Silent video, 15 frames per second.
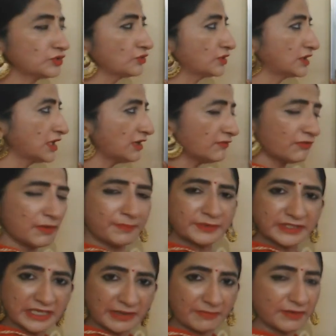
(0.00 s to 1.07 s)
you give
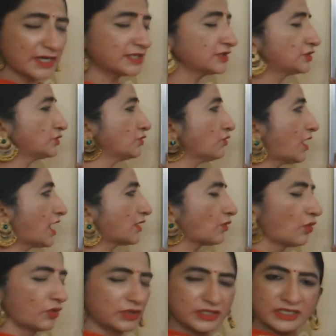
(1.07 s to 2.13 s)
up tablet, you are
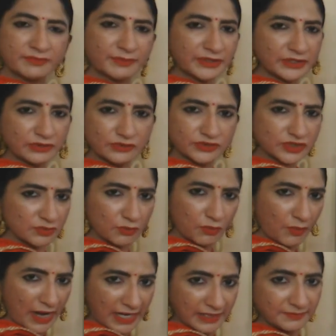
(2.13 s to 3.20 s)
only producing
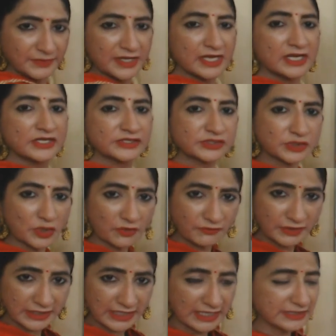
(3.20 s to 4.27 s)
mobile. So
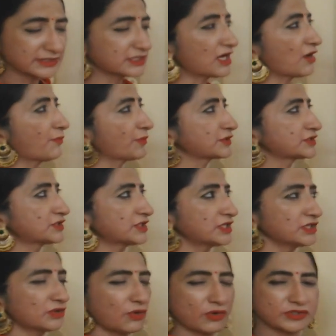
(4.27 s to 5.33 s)
we can say the
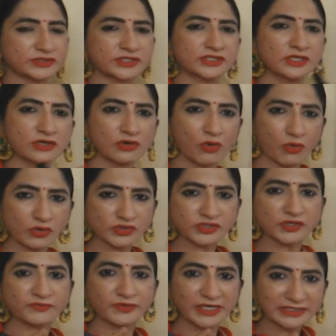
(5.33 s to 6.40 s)
opportunity cost is loss
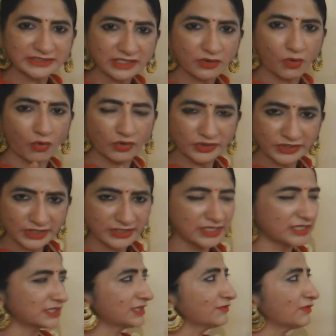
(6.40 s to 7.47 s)
of other
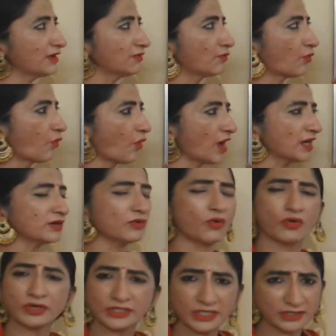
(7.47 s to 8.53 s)
alternative when one
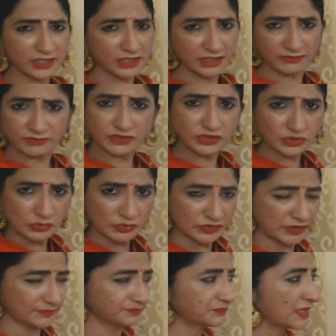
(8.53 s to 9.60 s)
alternative is chosen.